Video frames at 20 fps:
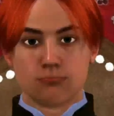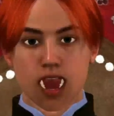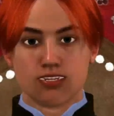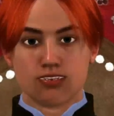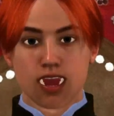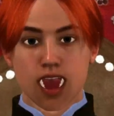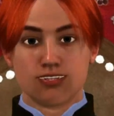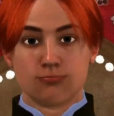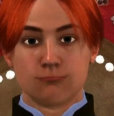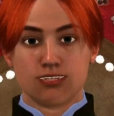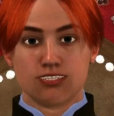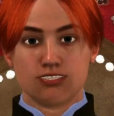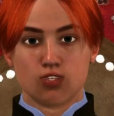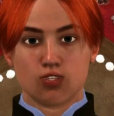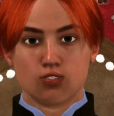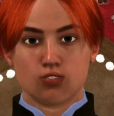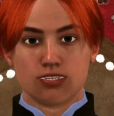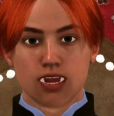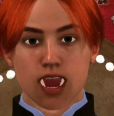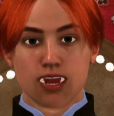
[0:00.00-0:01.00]
My name is
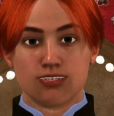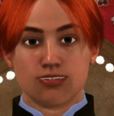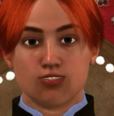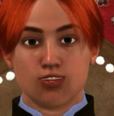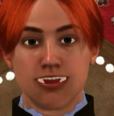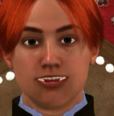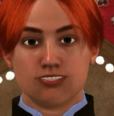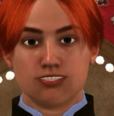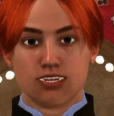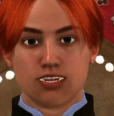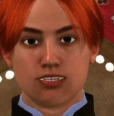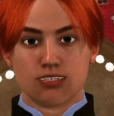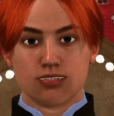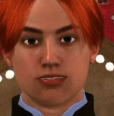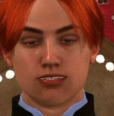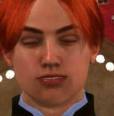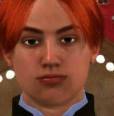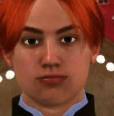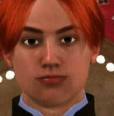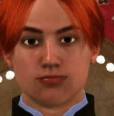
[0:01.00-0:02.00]
Rudolf
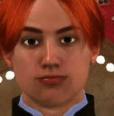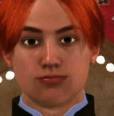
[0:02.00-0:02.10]
Rassendyll.